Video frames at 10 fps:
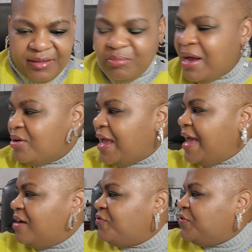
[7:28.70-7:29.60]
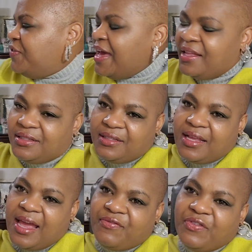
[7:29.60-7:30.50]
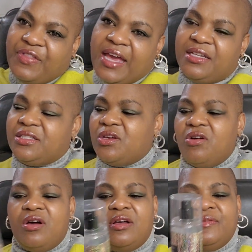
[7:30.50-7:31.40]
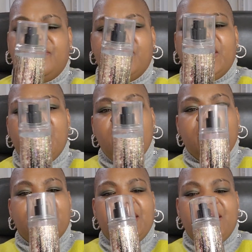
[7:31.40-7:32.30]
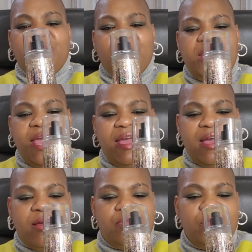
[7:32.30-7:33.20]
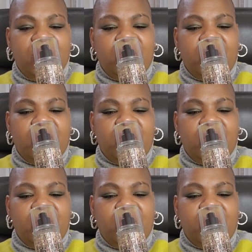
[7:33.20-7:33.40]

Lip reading: About half of that is gone. Then we have